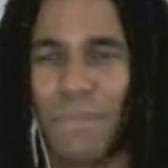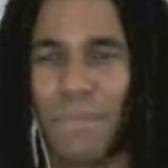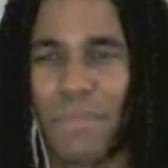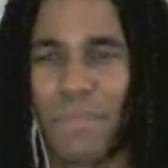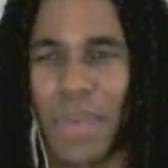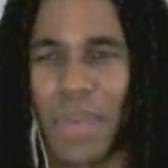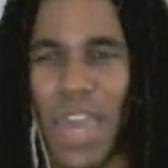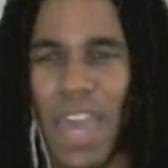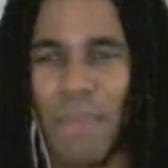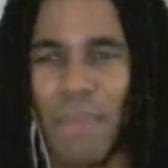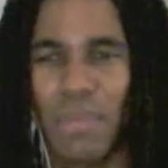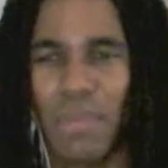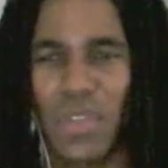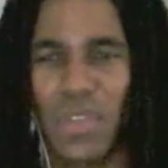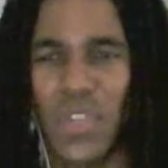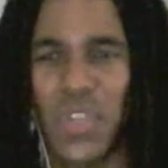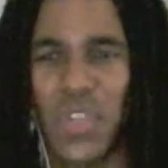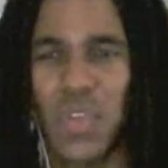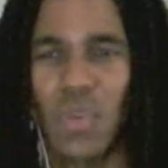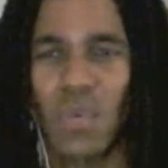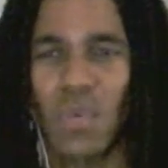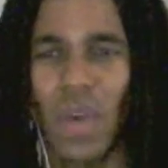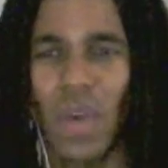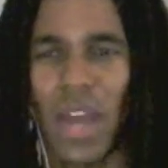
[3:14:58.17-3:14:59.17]
be able
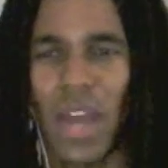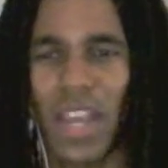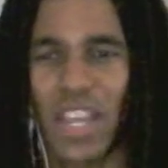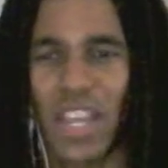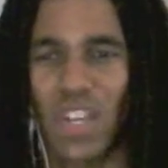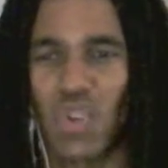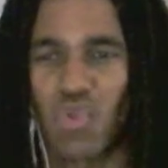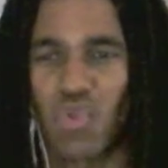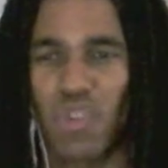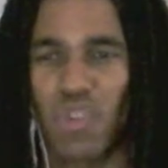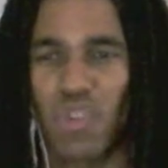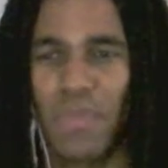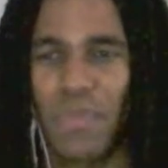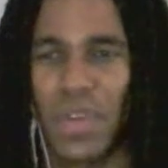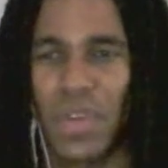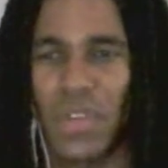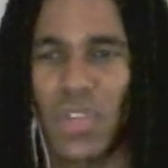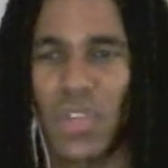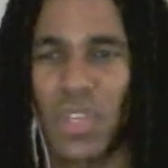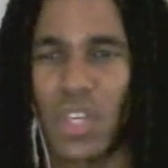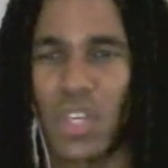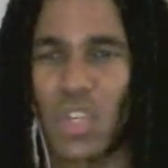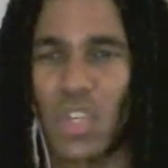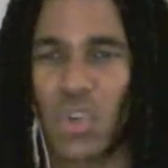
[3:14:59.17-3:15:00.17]
to contribute
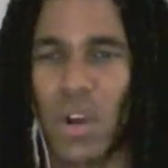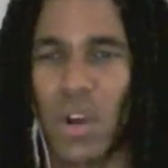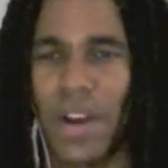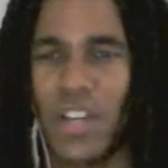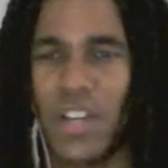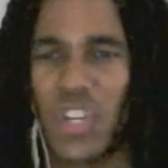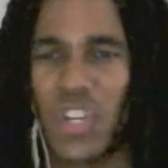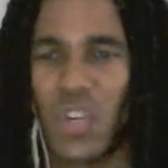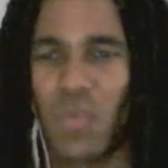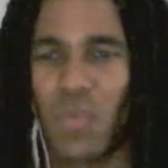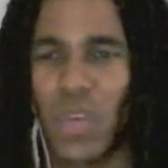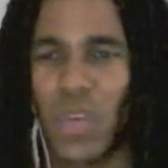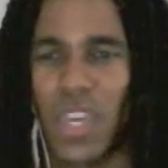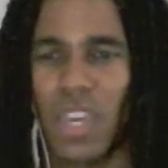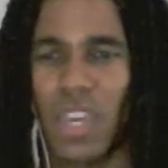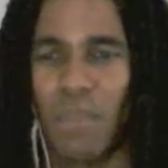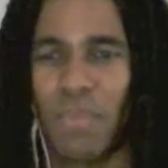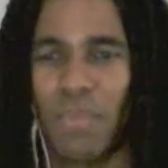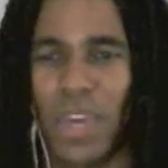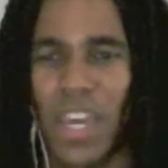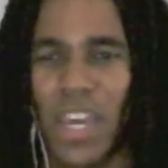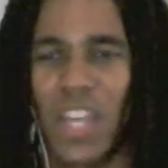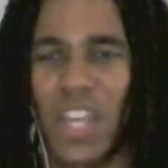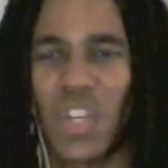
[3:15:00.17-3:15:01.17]
to the strategy wiki
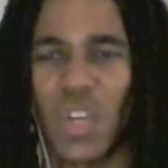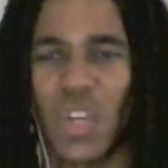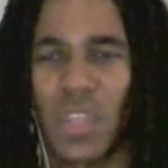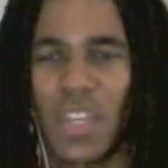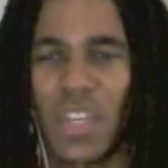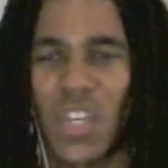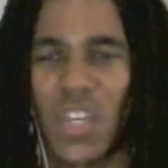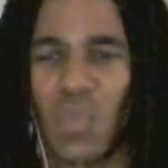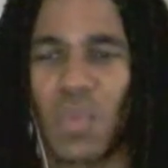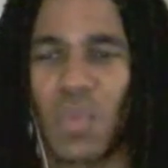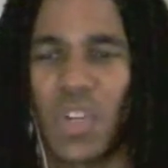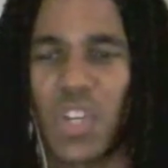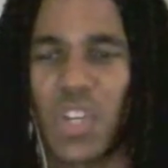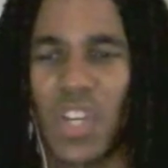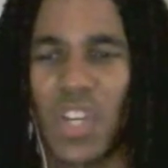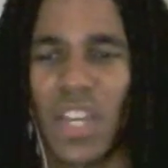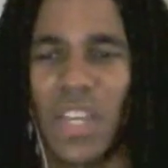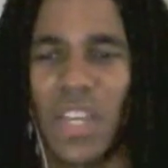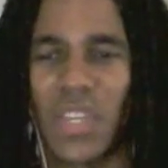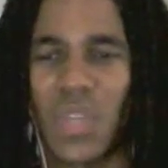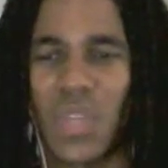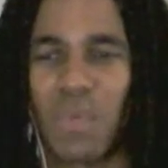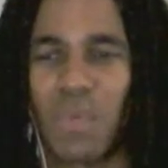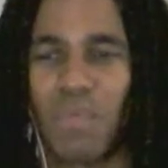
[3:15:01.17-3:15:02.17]
page on this, which
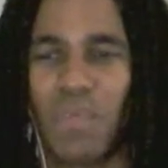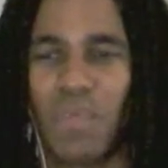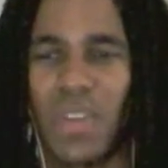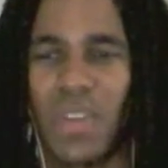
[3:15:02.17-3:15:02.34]
has been